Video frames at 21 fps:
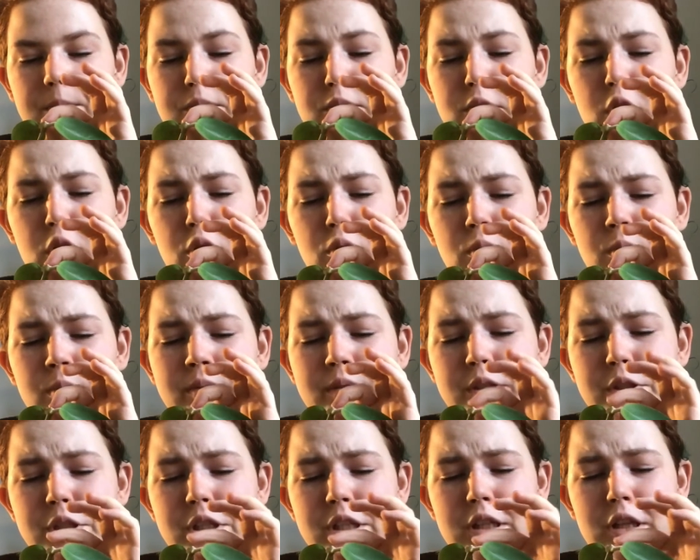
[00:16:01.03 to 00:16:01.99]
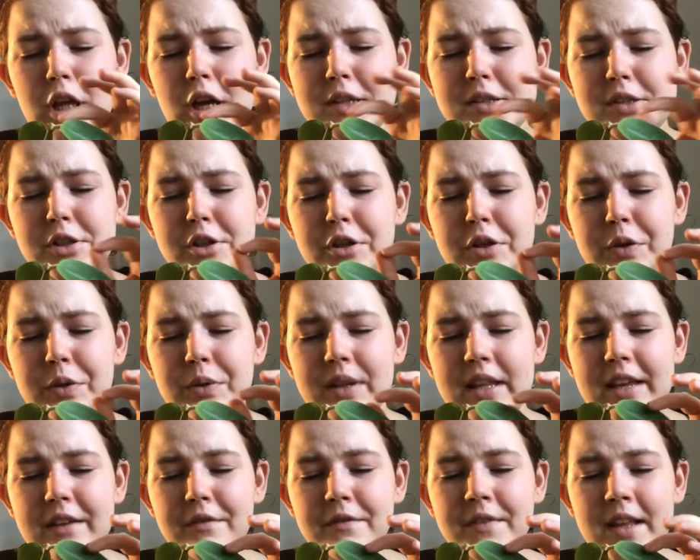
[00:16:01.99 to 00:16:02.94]
Oh, she lost her new
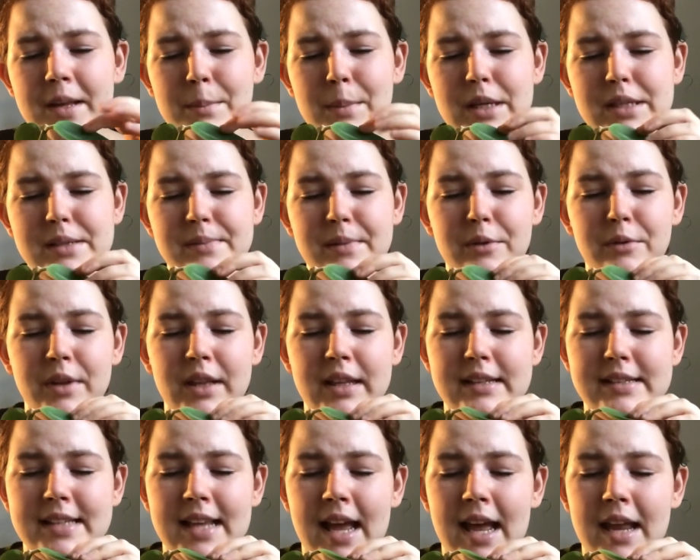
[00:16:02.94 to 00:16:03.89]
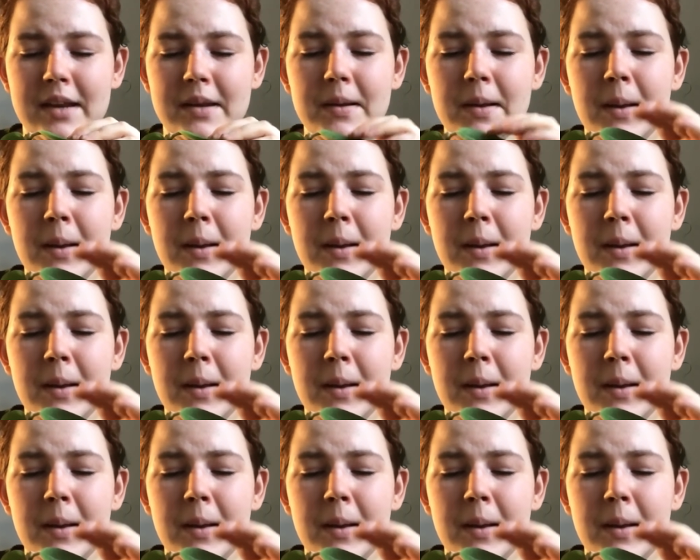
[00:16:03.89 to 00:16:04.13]
leaf. That makes me really sad.